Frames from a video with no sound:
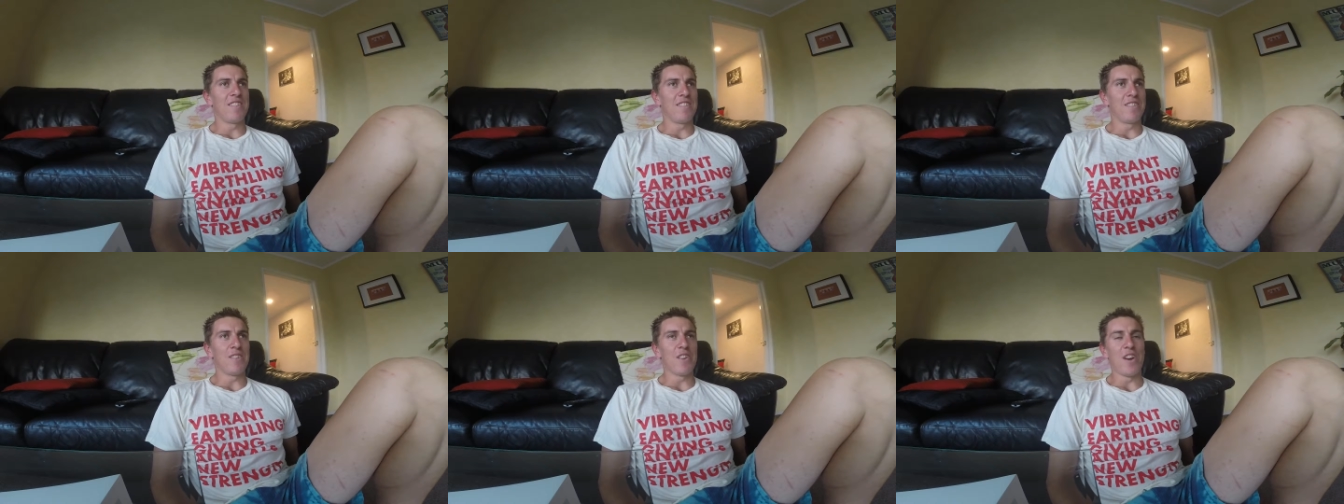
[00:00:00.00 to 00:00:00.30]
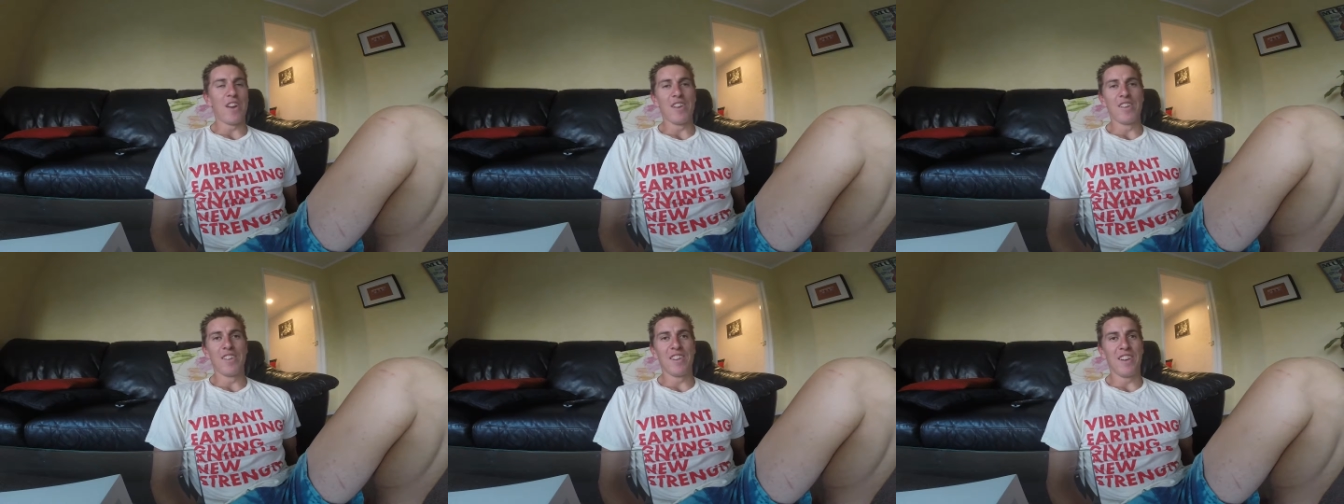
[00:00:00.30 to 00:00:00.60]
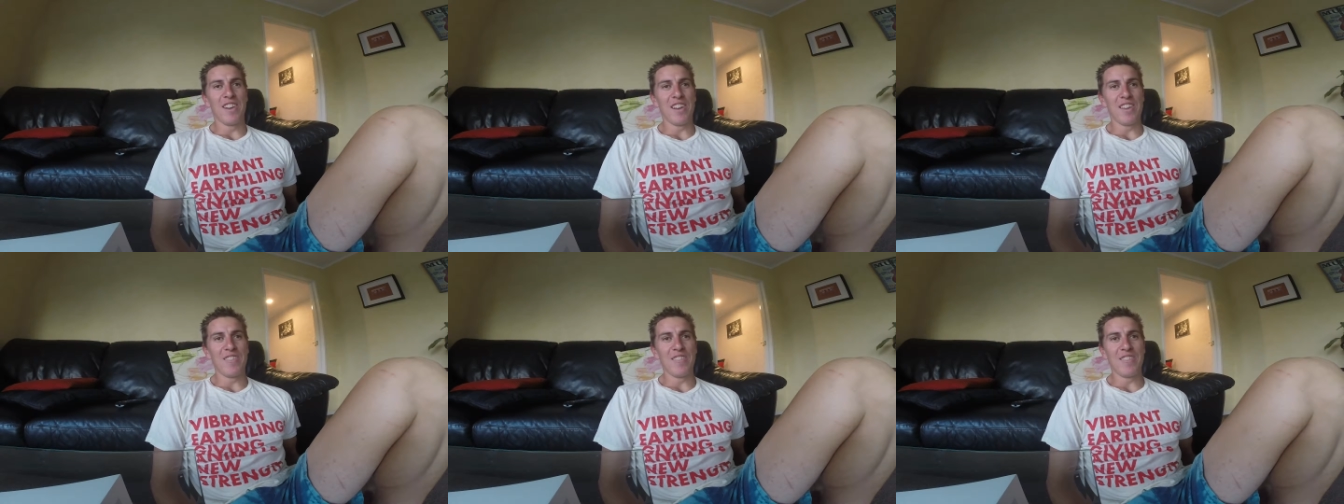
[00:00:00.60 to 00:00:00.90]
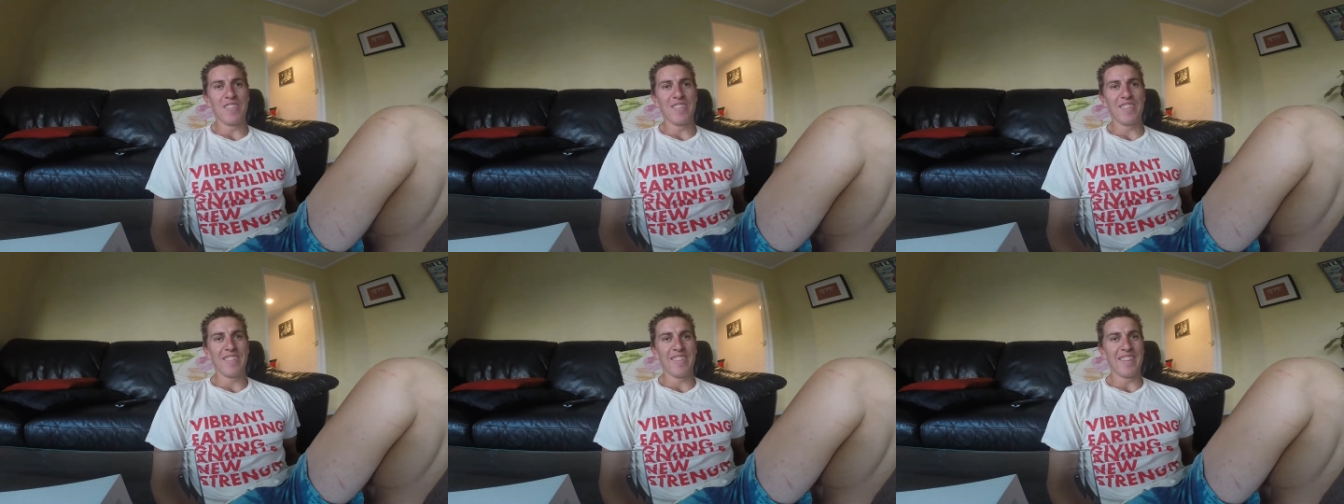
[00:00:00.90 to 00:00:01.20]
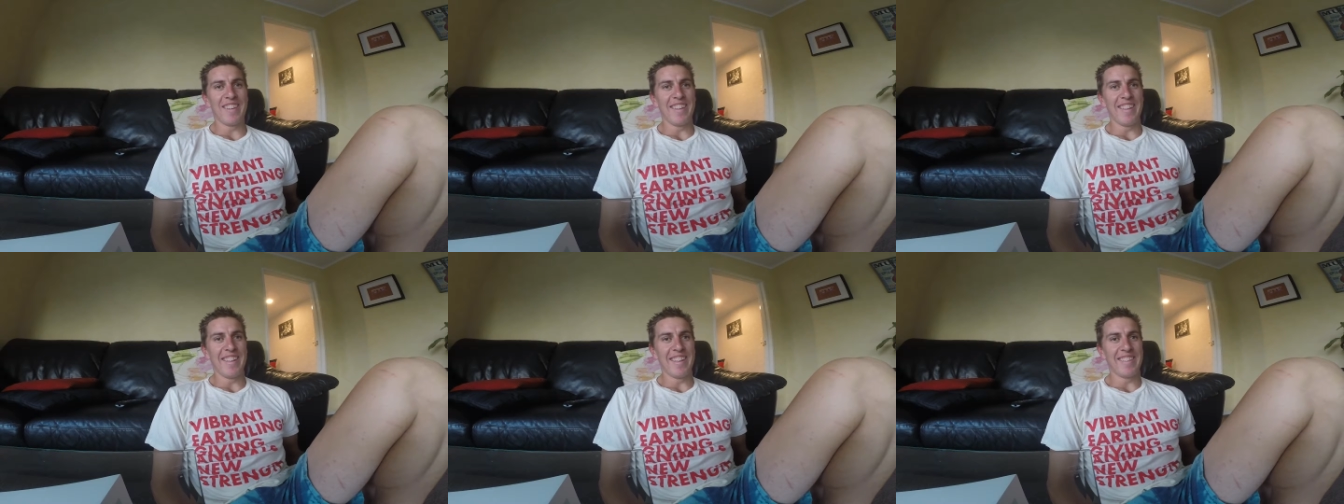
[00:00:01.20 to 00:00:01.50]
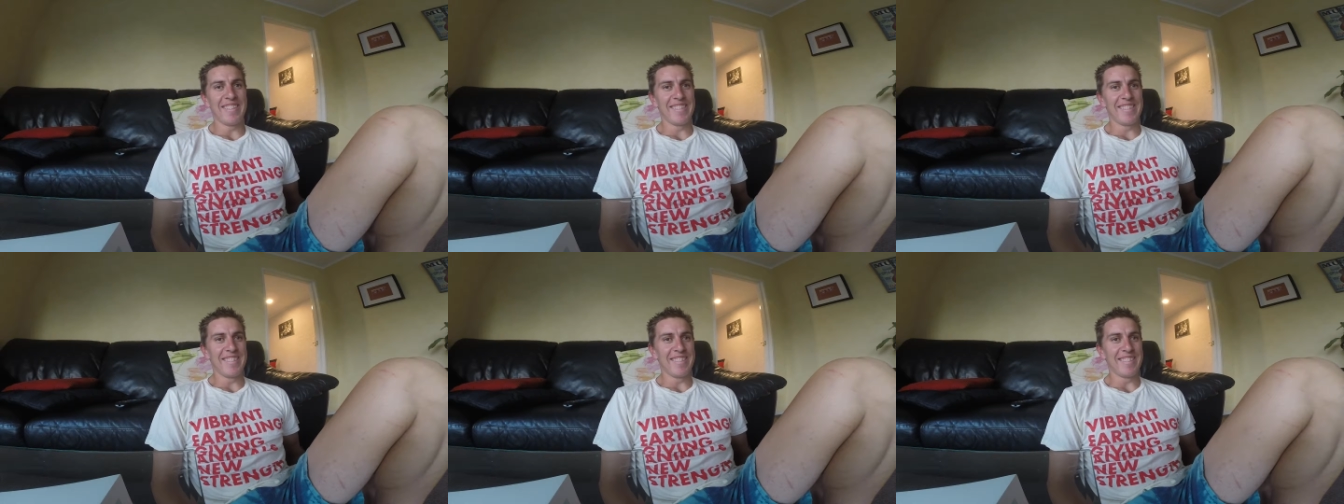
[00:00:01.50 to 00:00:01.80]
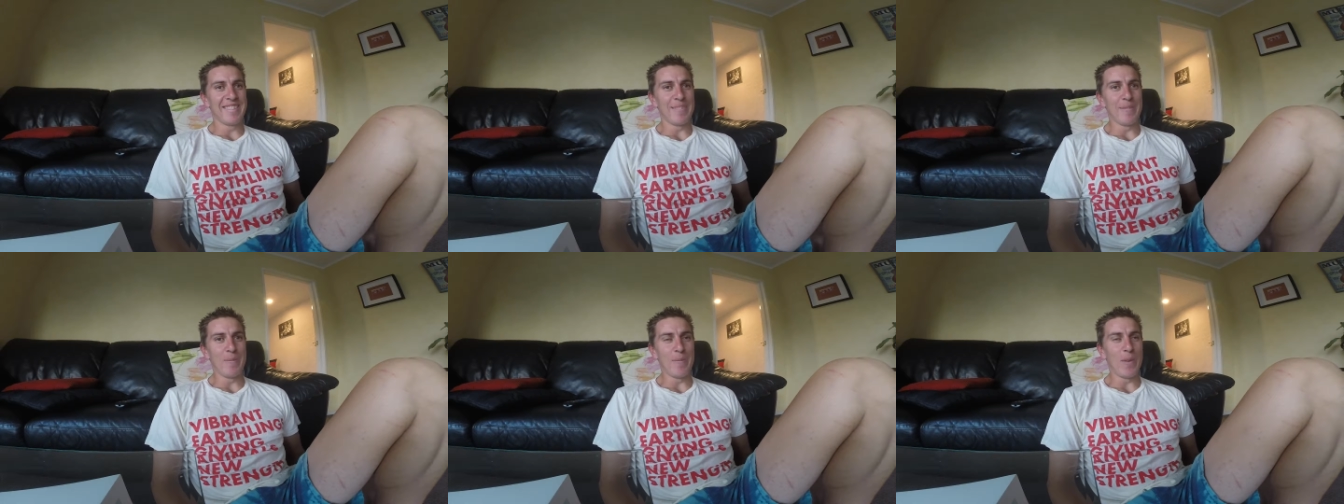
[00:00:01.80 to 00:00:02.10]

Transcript: decided to leave and that's just